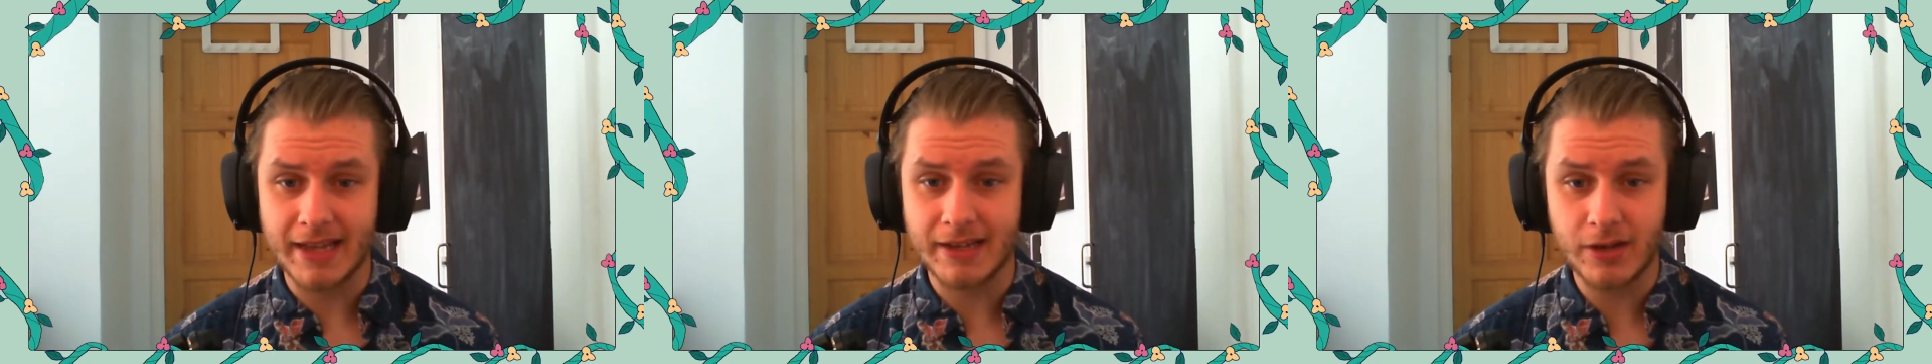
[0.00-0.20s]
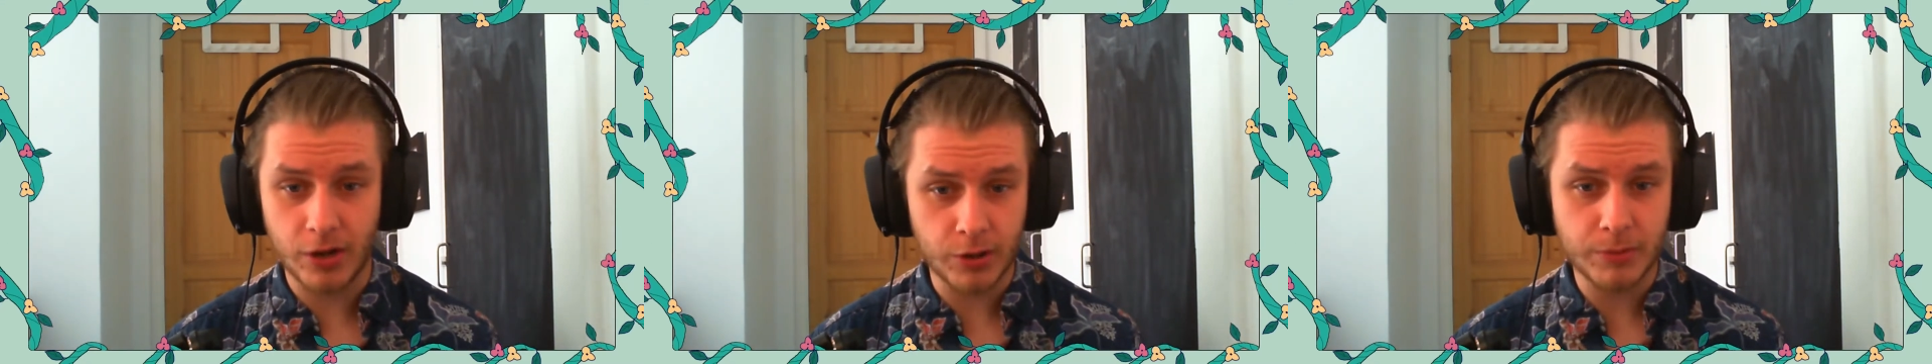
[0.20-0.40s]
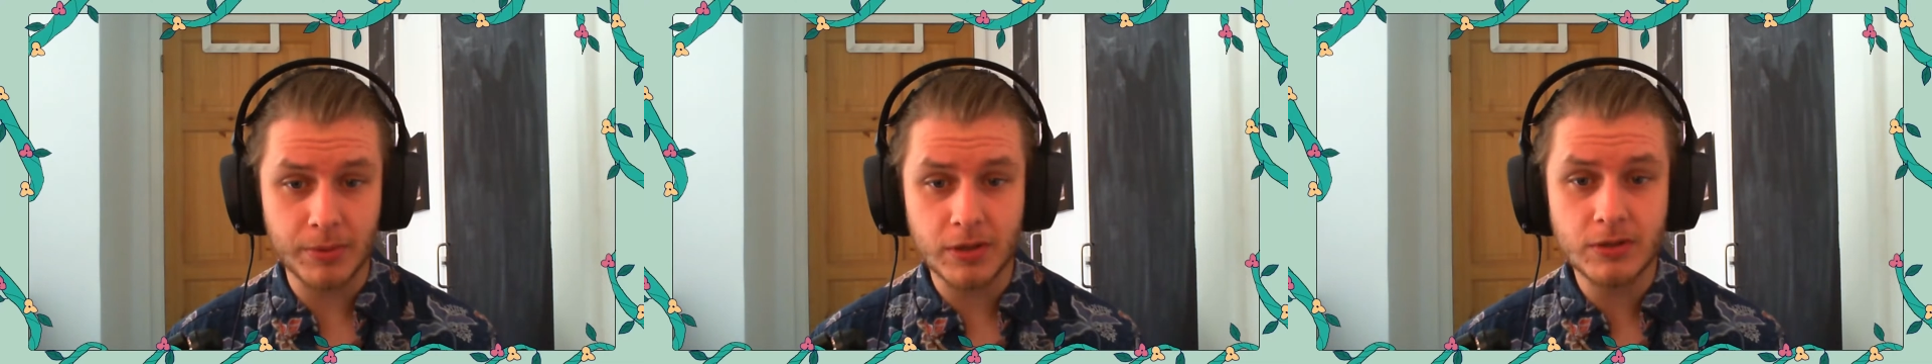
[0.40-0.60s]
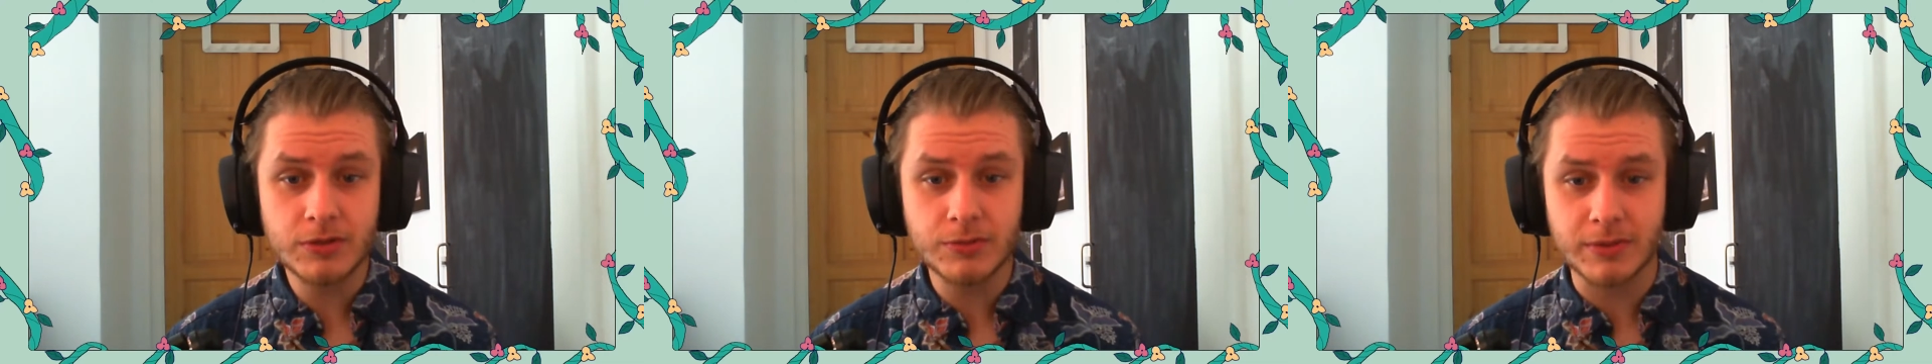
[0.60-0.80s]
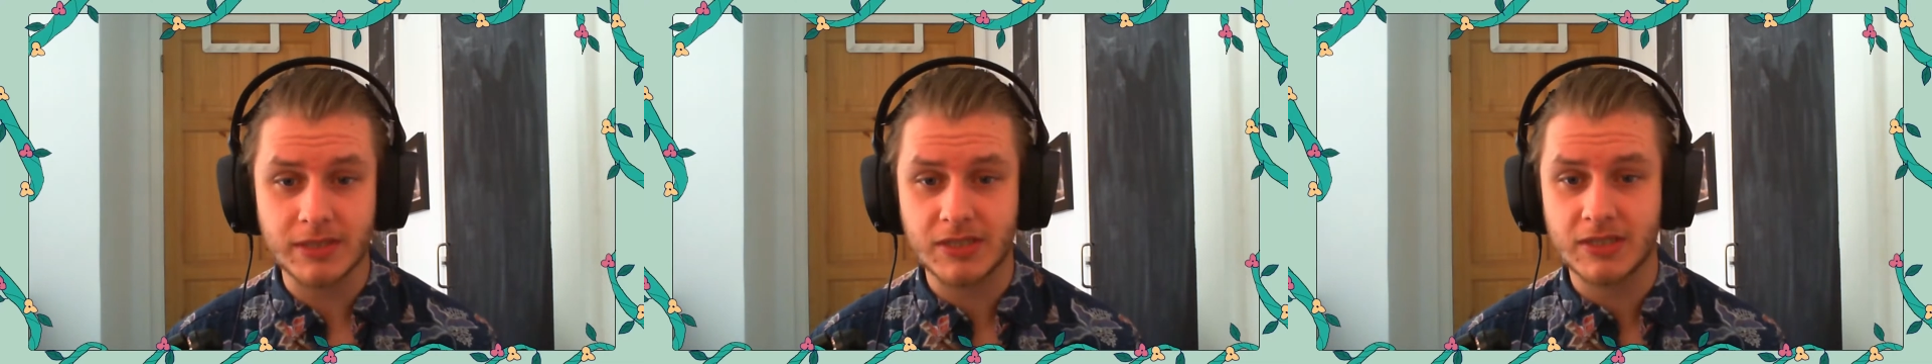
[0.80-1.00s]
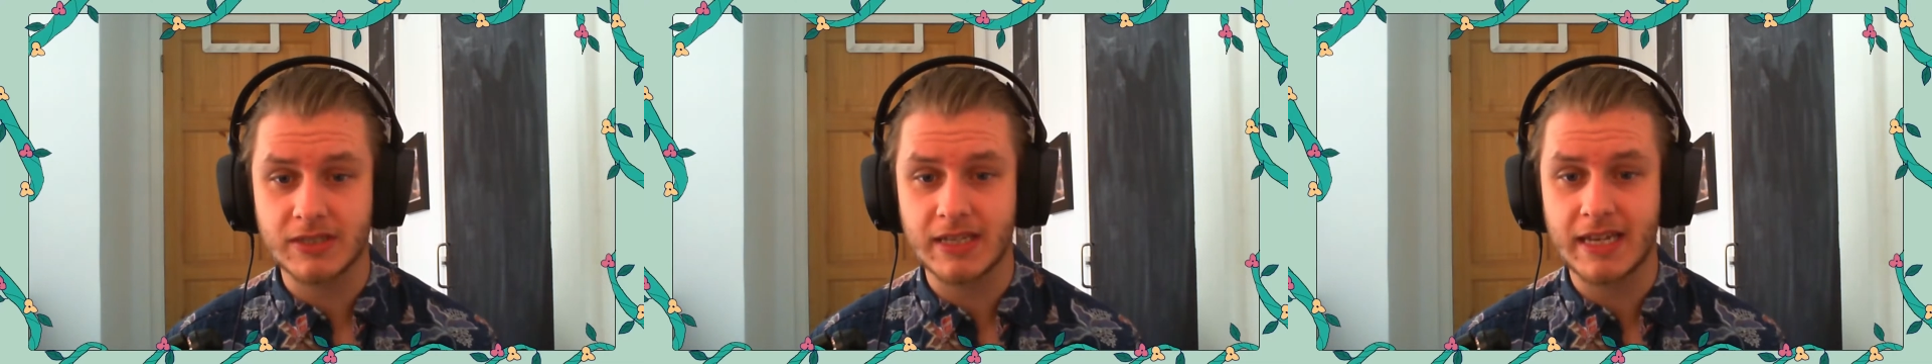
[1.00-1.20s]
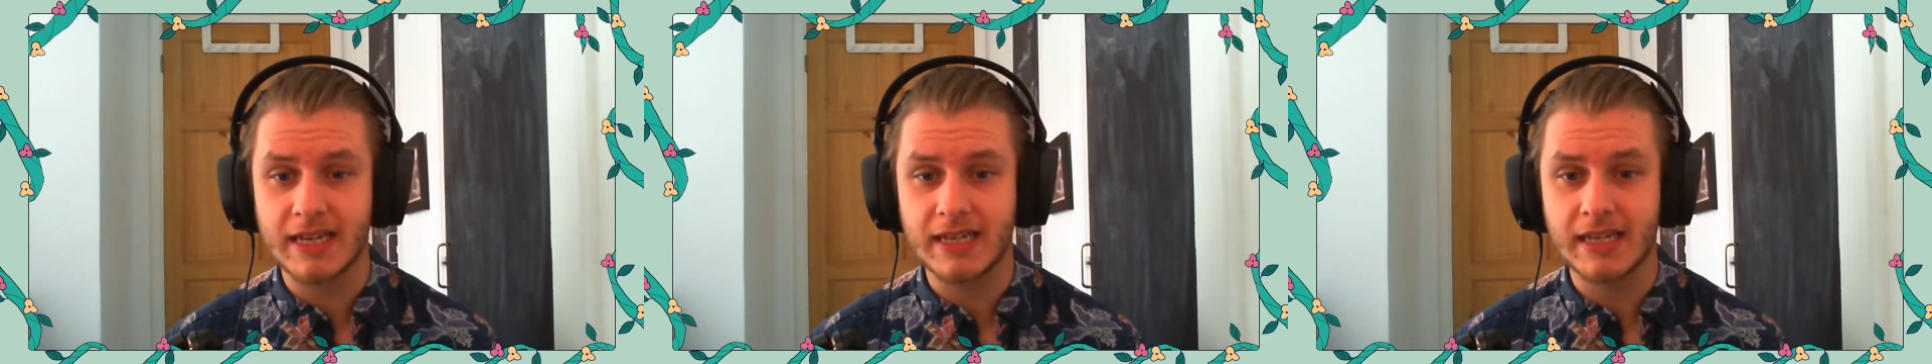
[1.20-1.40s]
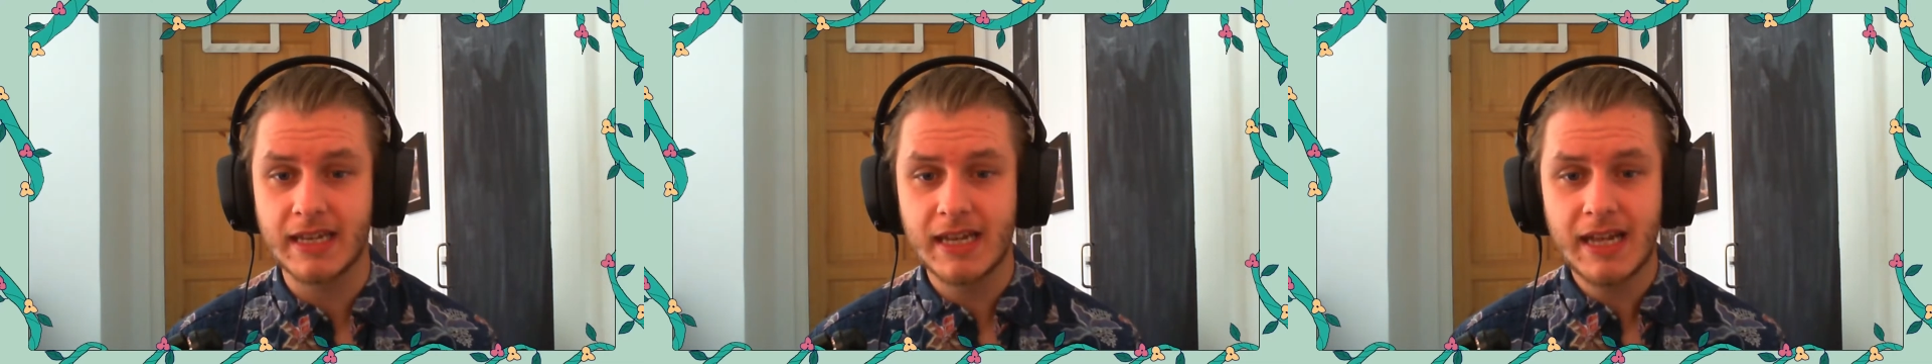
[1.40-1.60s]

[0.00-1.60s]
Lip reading: kobold, which is a